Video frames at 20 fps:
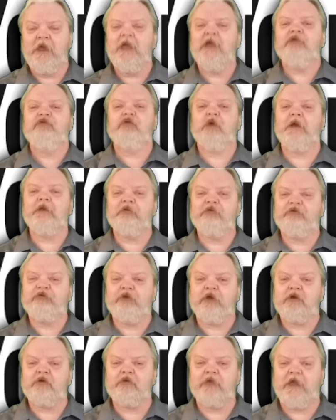and try to
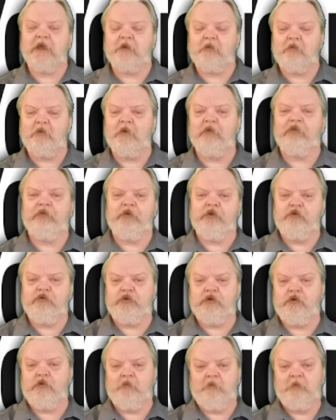share that with
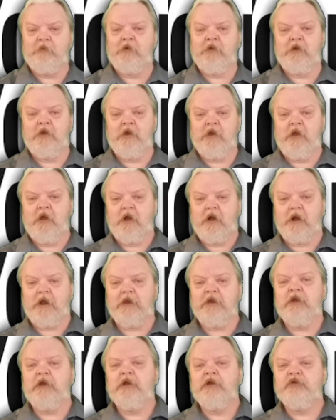YouTube.
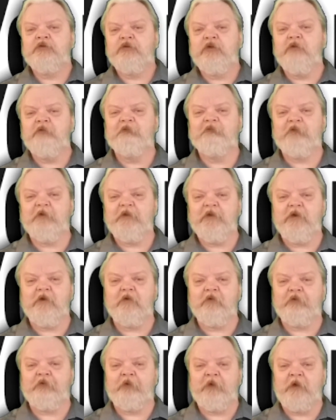Right? Do
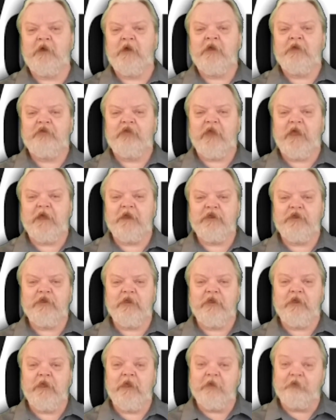videos that
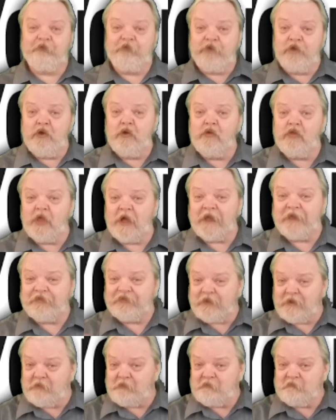if you like
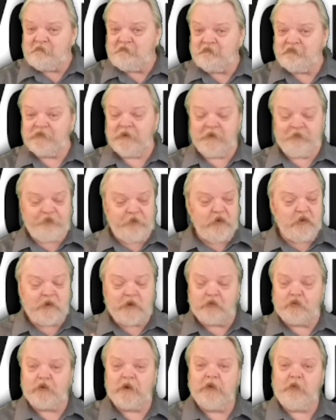them, if you
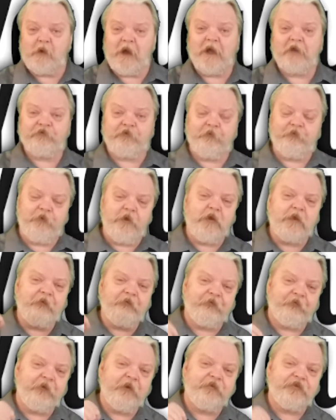can rewatch, if you can
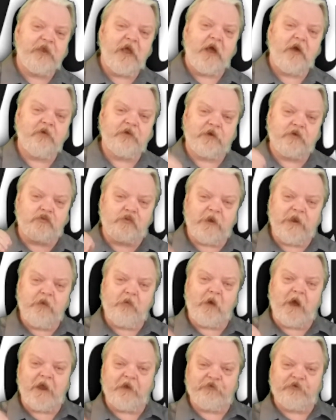sit down and
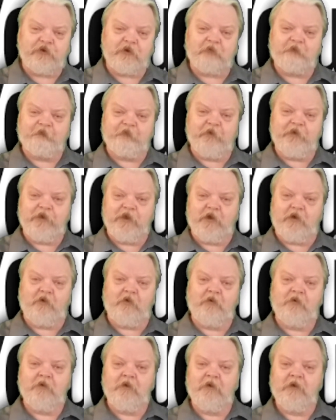rewatch your video
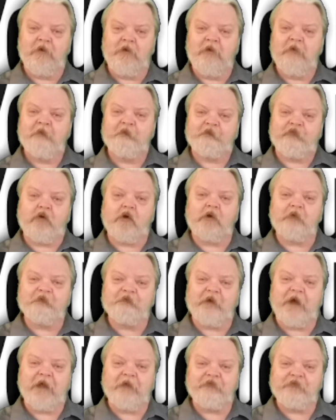4 or
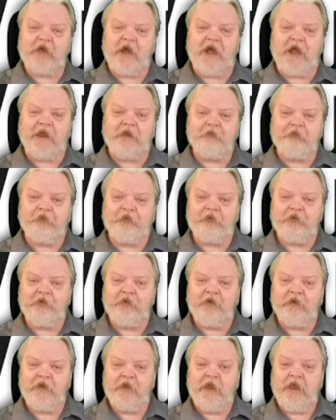5 times
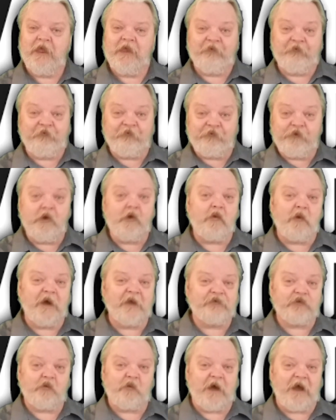and still
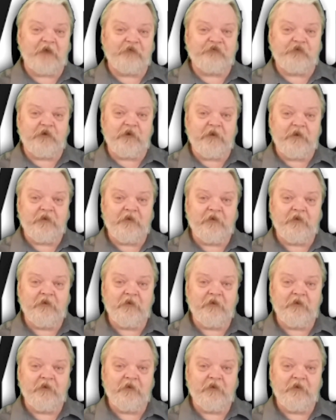want to watch it,